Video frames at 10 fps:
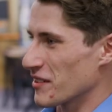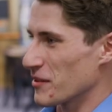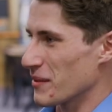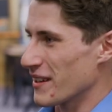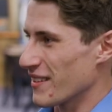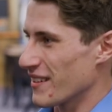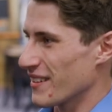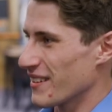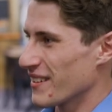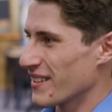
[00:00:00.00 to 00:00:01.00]
going to be
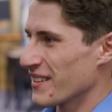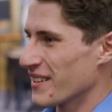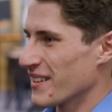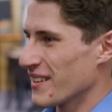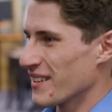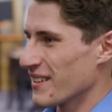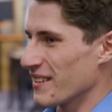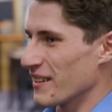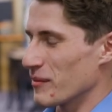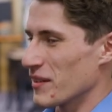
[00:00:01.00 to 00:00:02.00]
there.
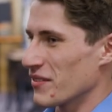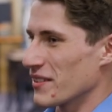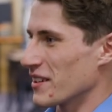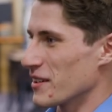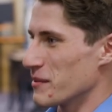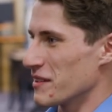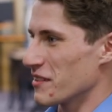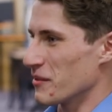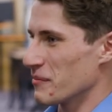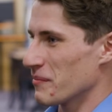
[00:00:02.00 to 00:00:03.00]
And I'm definitely going to miss
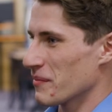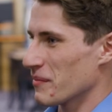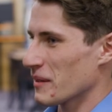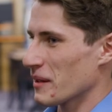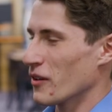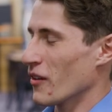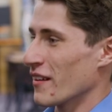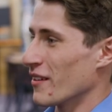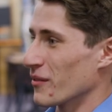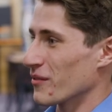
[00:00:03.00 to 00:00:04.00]
them. Not
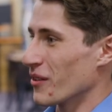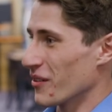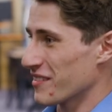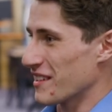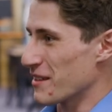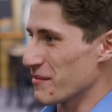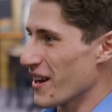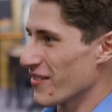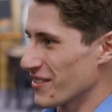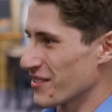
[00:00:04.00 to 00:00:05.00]
that I'll not see them
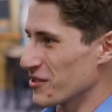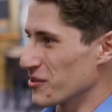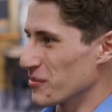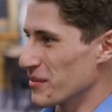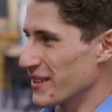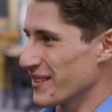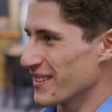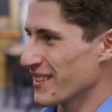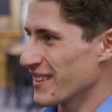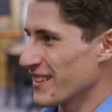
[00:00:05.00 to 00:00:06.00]
after school, but
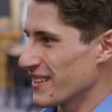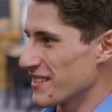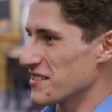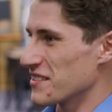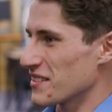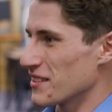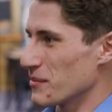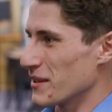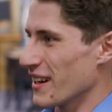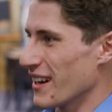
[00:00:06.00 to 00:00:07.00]
it's just going
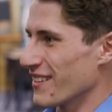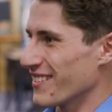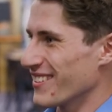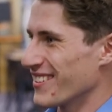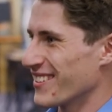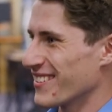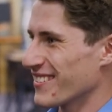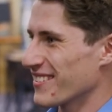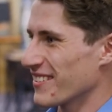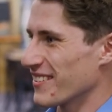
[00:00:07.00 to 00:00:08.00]
to be harder.
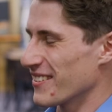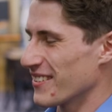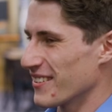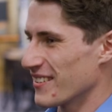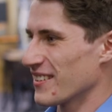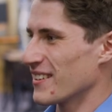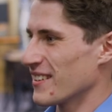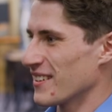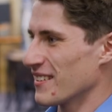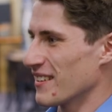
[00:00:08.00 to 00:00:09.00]
So
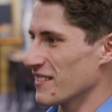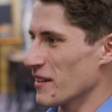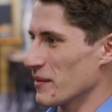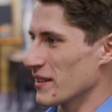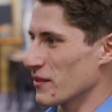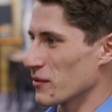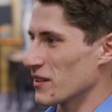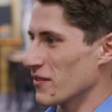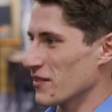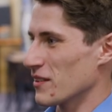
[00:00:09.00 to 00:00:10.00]
that's something I'll
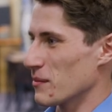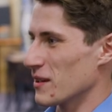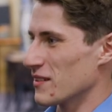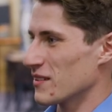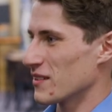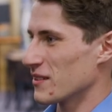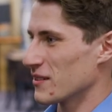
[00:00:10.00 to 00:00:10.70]
definitely miss.